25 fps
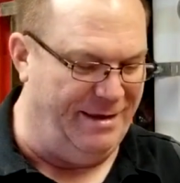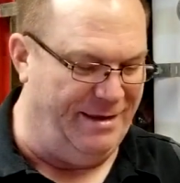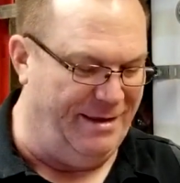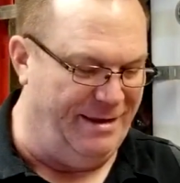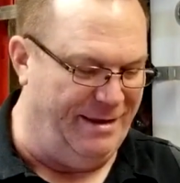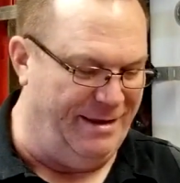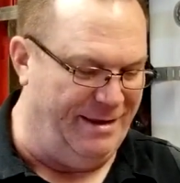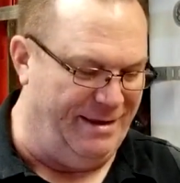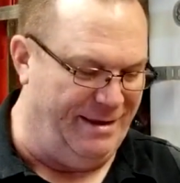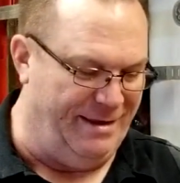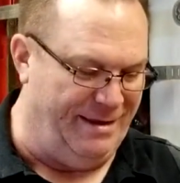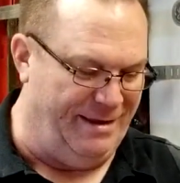
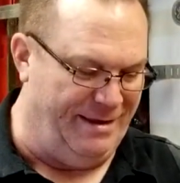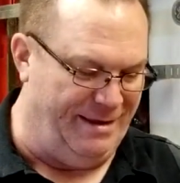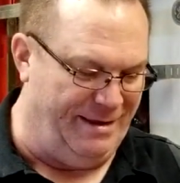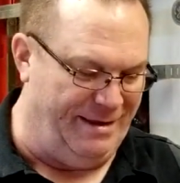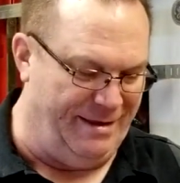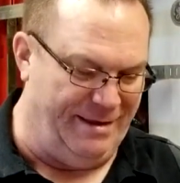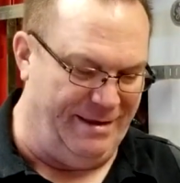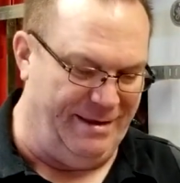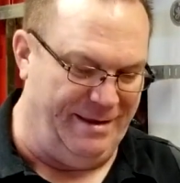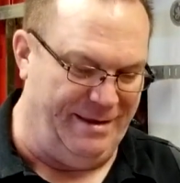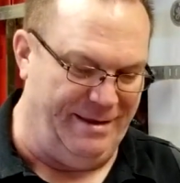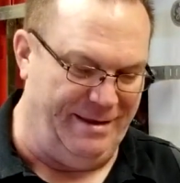
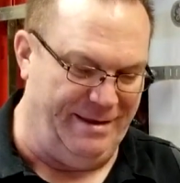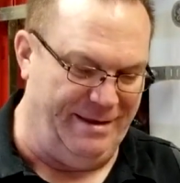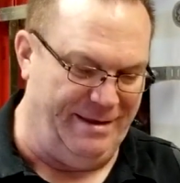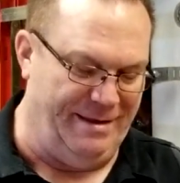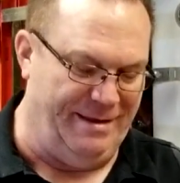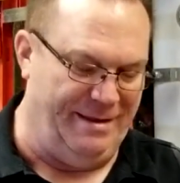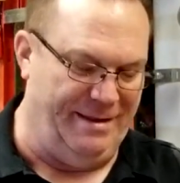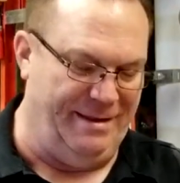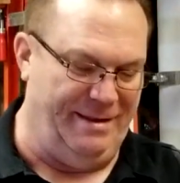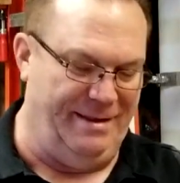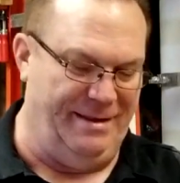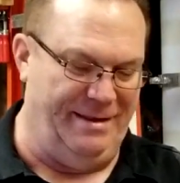
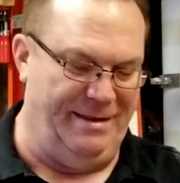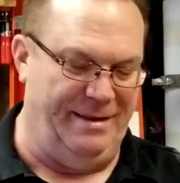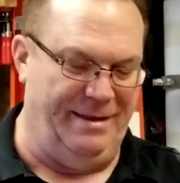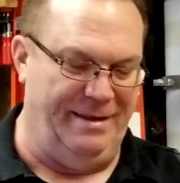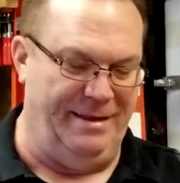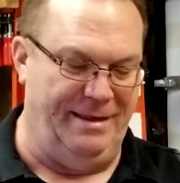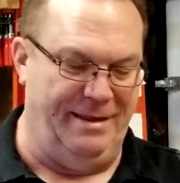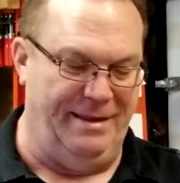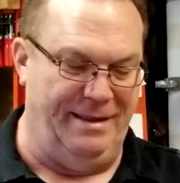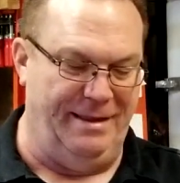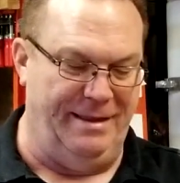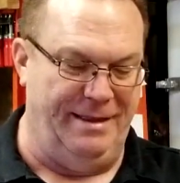
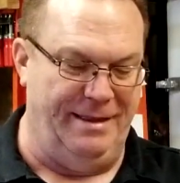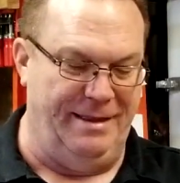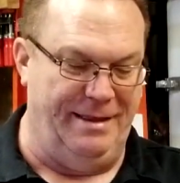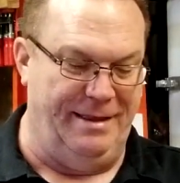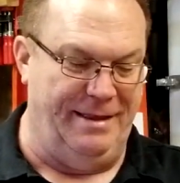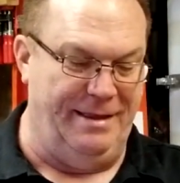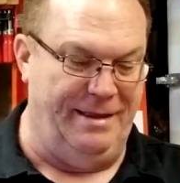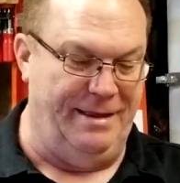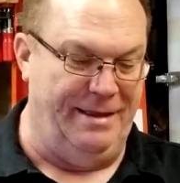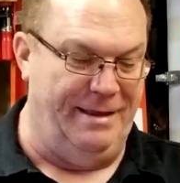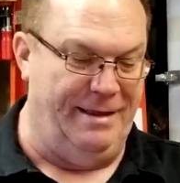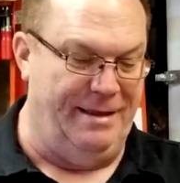
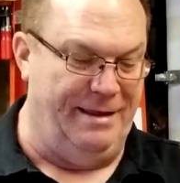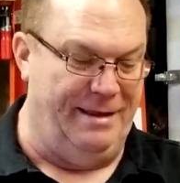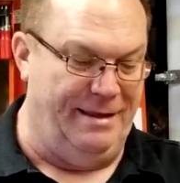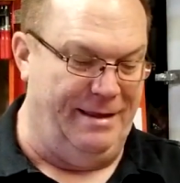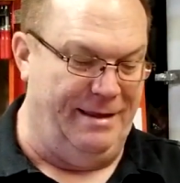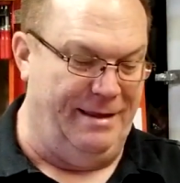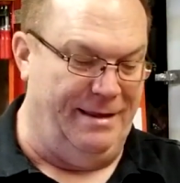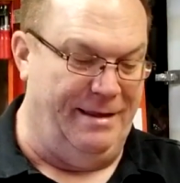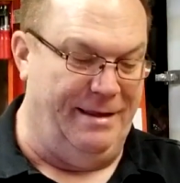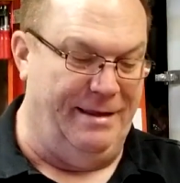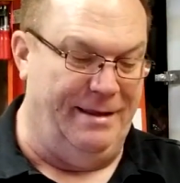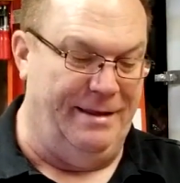
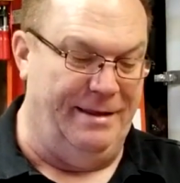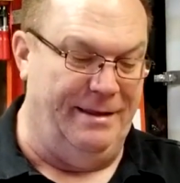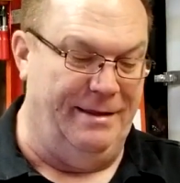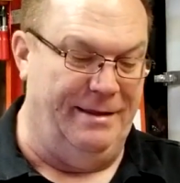(no one is talking)